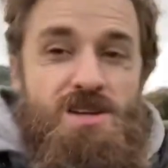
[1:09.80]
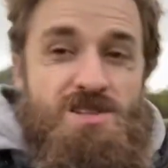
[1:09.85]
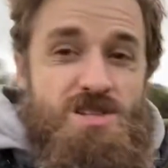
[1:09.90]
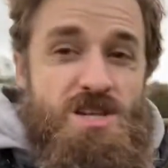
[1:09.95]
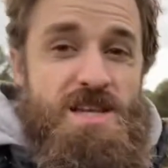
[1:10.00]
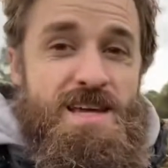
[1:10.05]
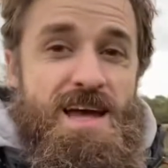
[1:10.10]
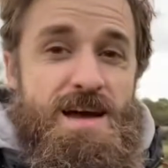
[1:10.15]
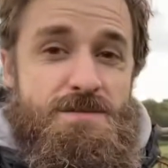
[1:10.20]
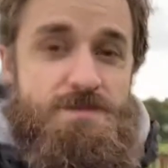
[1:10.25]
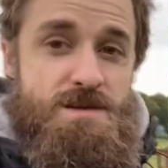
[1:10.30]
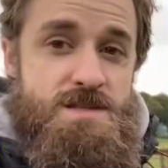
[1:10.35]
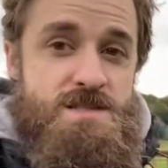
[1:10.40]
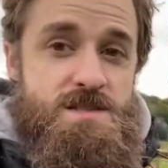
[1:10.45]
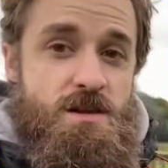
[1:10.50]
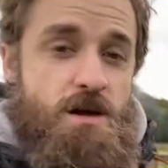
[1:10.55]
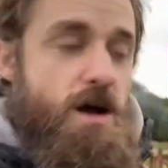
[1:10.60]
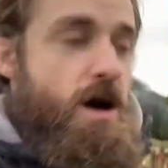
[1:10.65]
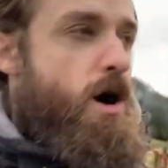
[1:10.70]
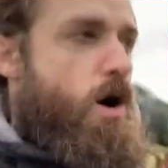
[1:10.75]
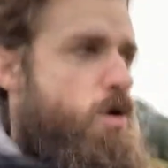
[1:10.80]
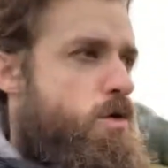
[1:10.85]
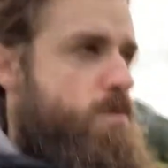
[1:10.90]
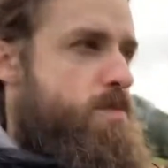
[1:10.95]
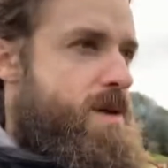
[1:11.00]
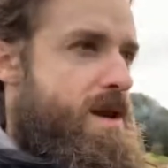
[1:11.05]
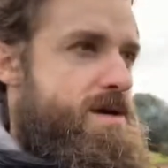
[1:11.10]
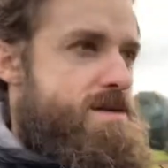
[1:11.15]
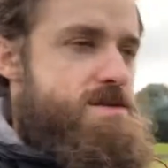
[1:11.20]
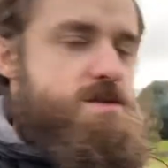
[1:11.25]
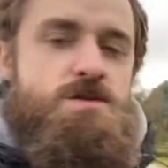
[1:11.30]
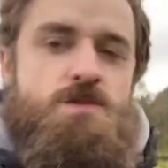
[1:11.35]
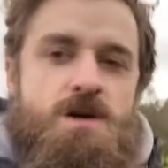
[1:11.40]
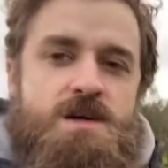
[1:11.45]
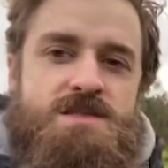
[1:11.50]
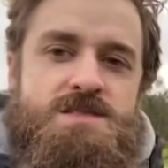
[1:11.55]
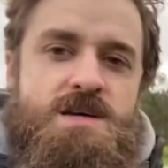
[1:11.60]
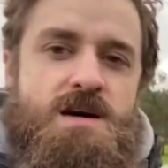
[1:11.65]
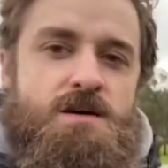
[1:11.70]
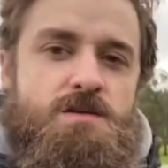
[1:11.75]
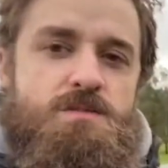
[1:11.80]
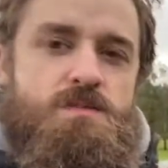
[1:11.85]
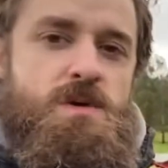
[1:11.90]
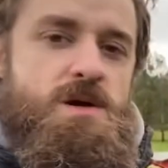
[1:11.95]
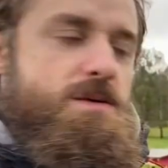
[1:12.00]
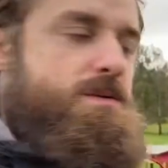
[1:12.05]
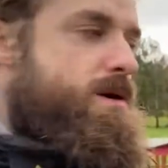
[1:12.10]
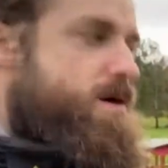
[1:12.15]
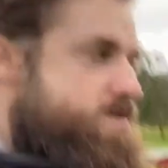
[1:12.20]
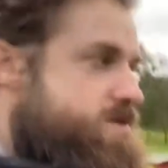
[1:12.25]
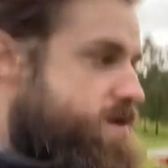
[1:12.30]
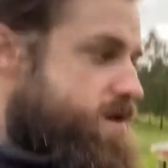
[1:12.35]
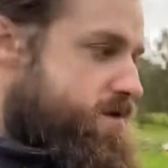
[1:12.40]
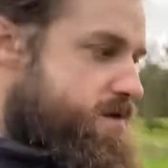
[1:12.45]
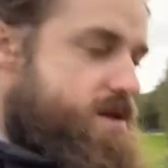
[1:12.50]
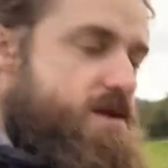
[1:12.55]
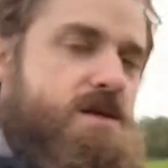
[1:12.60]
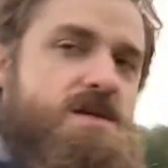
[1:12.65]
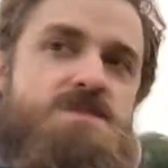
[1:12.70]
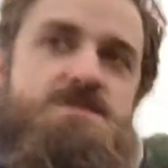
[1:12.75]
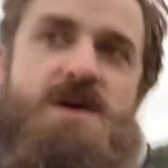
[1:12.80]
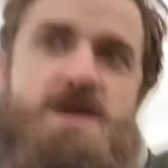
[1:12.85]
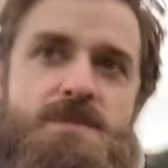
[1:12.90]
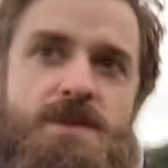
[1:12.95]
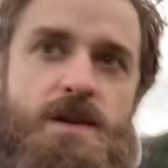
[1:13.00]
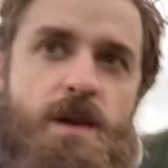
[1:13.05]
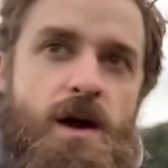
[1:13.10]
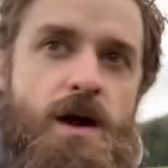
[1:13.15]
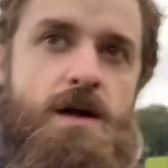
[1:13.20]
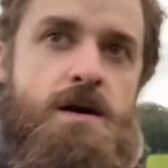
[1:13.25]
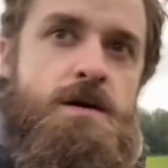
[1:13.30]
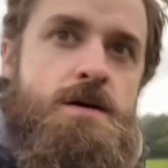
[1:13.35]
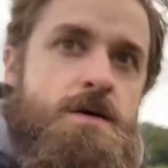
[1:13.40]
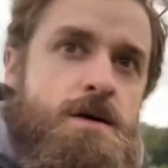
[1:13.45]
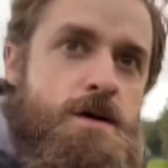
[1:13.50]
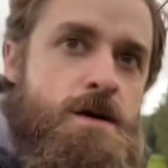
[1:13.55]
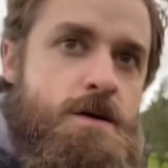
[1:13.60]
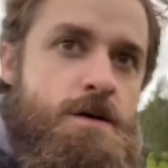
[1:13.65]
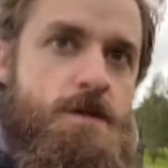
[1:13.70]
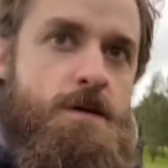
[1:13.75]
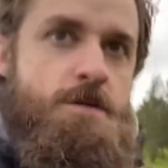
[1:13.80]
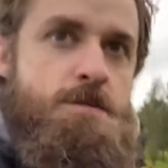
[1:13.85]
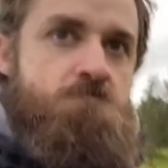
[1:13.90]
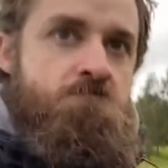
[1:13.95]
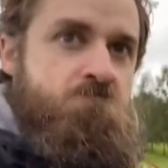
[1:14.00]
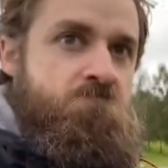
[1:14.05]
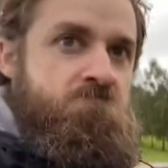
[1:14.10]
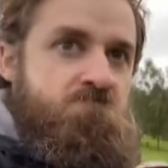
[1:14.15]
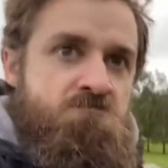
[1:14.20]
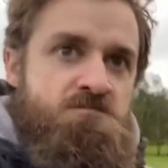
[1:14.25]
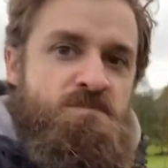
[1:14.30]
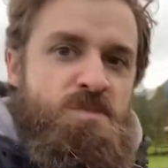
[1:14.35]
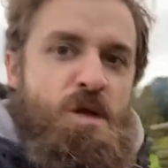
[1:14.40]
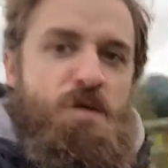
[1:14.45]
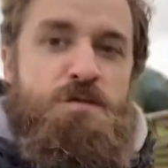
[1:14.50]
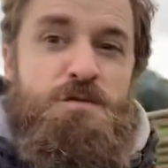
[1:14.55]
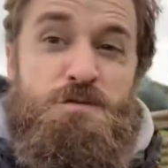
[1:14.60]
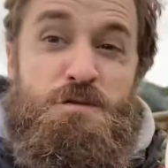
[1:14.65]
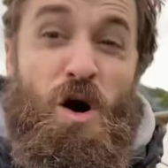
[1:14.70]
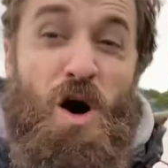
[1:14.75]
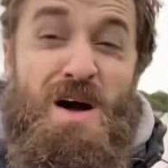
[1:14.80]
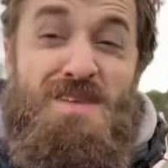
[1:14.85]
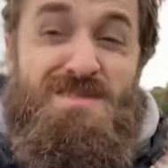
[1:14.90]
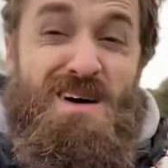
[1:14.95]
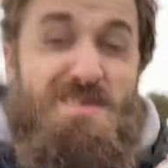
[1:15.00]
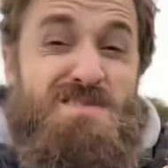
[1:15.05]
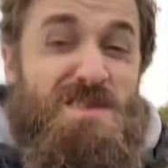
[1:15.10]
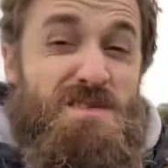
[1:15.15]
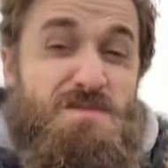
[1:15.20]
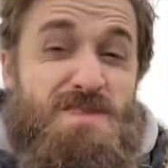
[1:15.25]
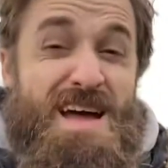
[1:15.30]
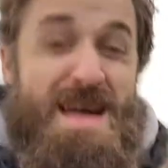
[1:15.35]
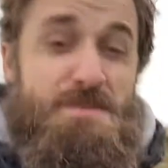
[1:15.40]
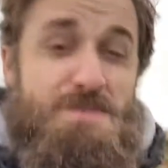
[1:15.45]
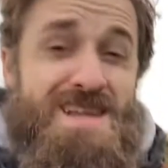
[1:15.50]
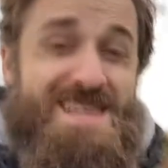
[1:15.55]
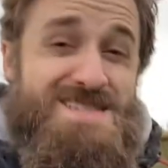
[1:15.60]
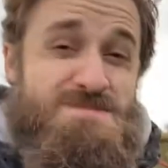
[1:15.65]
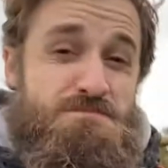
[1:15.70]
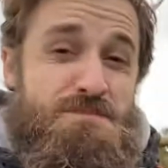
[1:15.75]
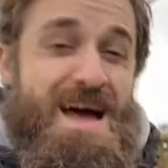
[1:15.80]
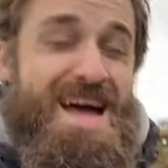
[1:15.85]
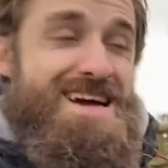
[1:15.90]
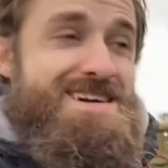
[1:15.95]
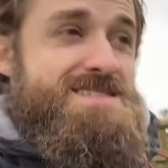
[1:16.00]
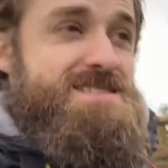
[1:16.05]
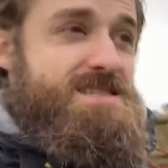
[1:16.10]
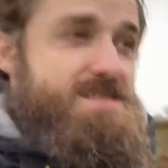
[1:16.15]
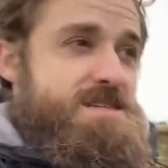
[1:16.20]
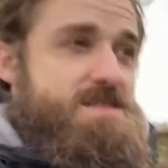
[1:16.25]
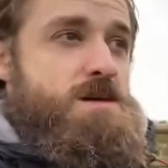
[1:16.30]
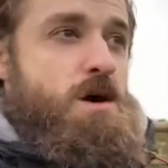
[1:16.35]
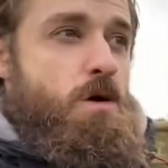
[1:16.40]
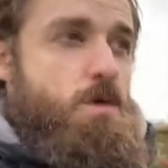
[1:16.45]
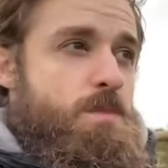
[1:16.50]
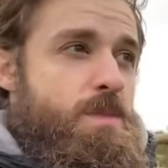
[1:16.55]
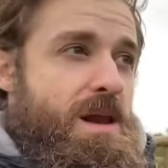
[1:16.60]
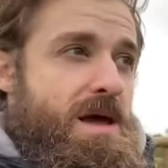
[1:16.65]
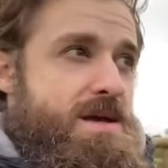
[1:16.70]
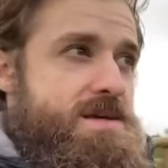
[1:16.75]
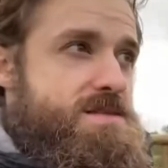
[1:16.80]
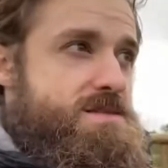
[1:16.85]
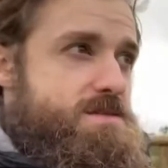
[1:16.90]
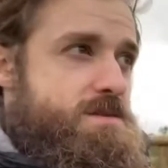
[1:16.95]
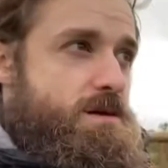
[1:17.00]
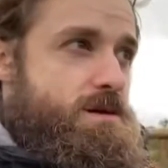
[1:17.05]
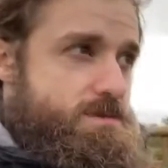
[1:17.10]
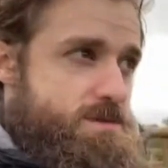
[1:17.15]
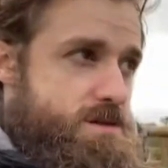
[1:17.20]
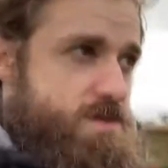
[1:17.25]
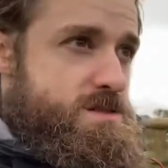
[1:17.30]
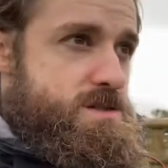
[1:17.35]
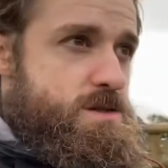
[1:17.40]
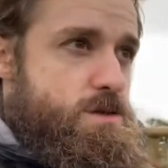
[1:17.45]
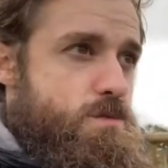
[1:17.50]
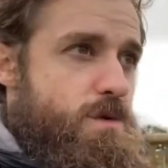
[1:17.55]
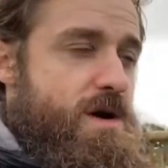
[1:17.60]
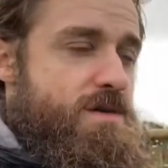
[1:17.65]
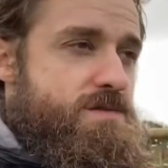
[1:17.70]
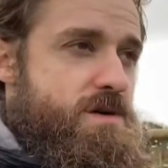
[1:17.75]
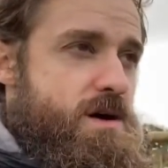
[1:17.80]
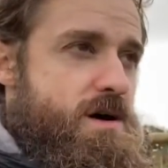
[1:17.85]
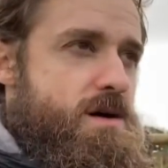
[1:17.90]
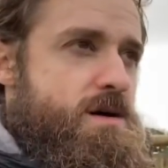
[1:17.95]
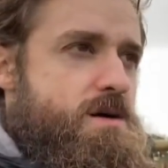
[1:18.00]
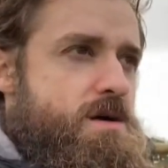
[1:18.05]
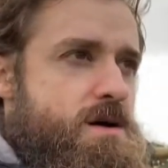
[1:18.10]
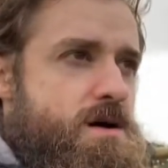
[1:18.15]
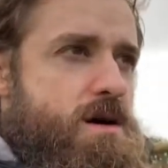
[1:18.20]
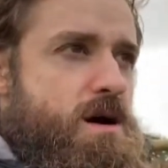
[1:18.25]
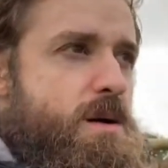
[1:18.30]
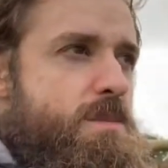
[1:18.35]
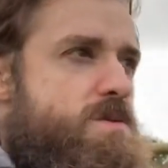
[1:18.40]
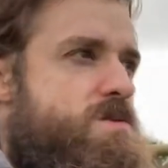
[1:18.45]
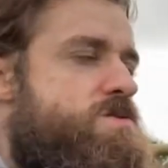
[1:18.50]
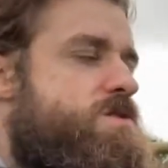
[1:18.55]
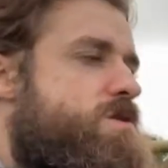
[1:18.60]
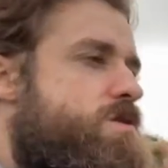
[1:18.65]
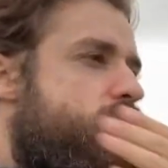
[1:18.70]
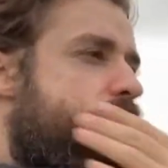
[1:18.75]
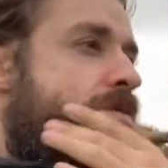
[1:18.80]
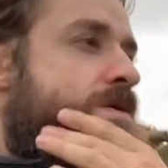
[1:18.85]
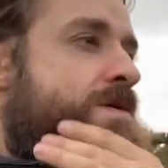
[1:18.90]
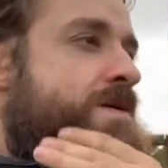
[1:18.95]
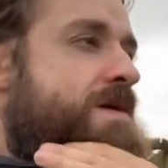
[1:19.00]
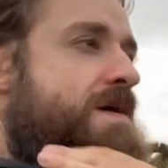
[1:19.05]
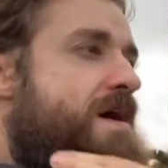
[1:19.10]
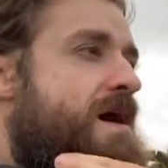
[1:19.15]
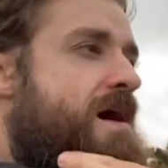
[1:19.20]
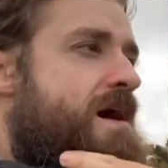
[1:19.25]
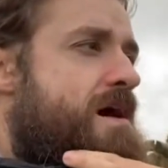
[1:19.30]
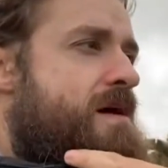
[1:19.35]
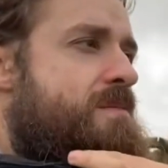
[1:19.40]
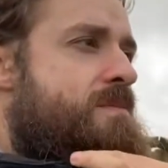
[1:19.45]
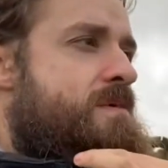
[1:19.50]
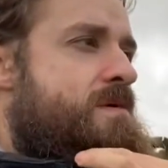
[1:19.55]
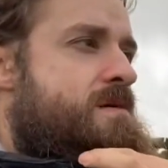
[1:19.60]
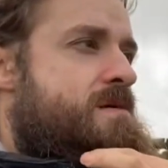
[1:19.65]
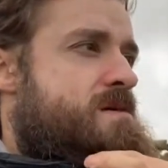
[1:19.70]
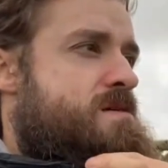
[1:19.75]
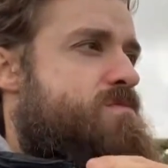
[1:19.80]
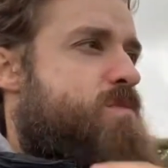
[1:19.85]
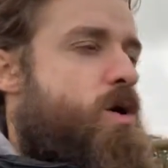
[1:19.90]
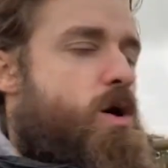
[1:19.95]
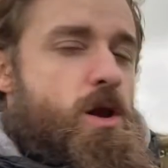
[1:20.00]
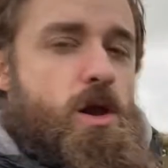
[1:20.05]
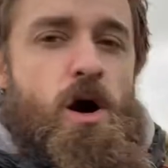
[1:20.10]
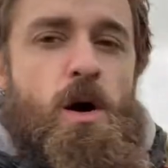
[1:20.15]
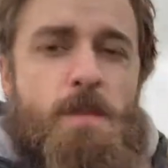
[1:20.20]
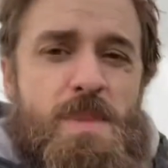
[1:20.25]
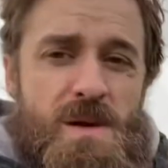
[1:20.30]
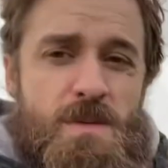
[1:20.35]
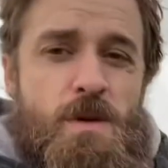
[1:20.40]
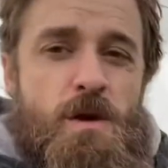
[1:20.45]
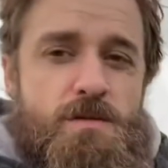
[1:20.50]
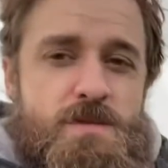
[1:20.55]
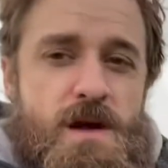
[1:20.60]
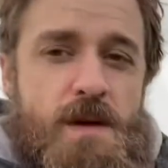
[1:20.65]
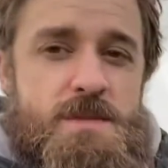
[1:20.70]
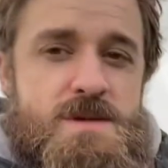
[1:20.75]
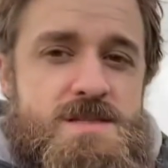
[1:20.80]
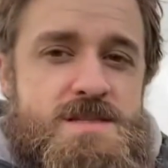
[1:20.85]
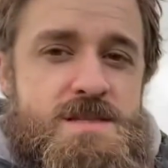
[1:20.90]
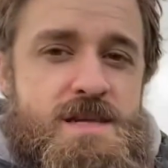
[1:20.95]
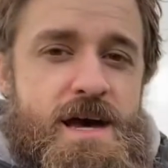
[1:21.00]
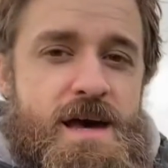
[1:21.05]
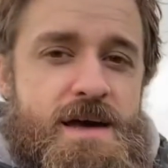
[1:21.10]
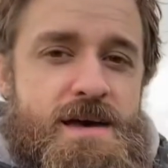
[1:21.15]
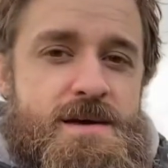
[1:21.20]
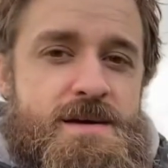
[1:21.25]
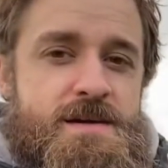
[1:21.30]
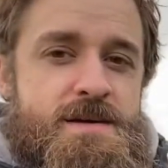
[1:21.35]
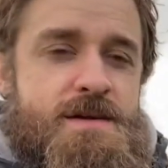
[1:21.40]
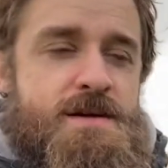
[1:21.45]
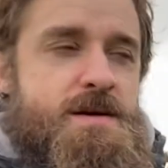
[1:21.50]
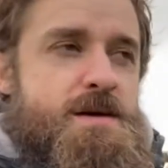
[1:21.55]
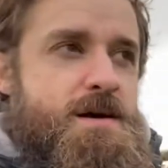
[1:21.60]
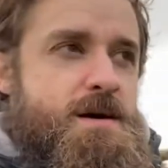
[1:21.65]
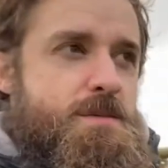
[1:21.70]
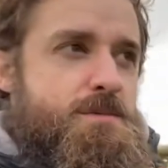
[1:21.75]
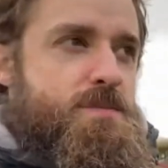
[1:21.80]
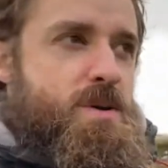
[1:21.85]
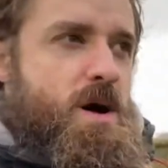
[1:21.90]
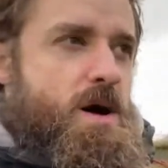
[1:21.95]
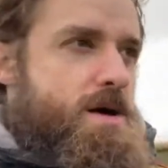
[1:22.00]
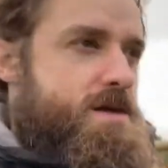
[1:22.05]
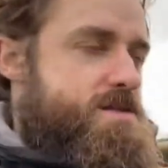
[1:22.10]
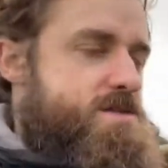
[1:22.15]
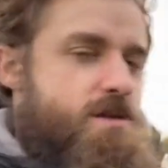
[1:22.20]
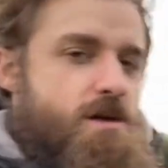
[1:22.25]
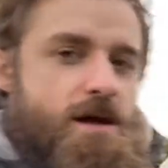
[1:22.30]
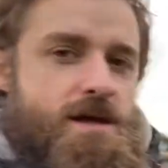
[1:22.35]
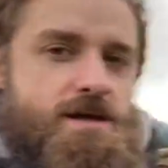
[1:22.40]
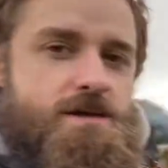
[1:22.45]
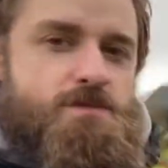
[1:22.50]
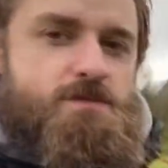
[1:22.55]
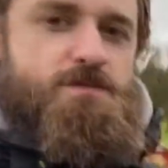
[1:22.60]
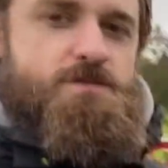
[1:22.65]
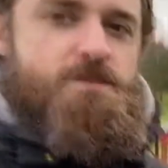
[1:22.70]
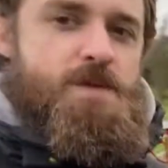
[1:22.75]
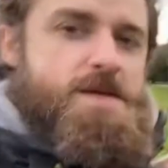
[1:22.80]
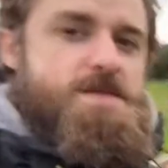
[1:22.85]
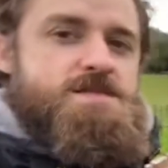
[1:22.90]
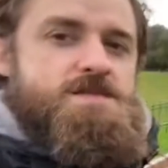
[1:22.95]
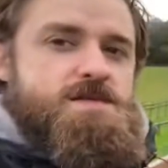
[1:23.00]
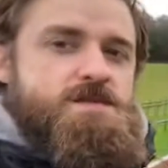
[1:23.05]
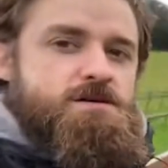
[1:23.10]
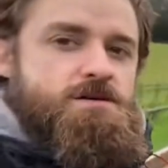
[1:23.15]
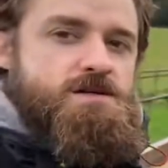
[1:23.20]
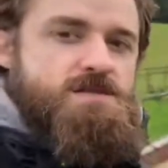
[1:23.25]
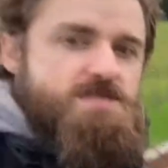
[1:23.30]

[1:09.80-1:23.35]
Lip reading: have this like whole place to ourselves, pretty much. I think there's maybe like five other families max in this whole place, like because of the weather, I presume. Put a lot of people off coming today, but it's like we've basically got this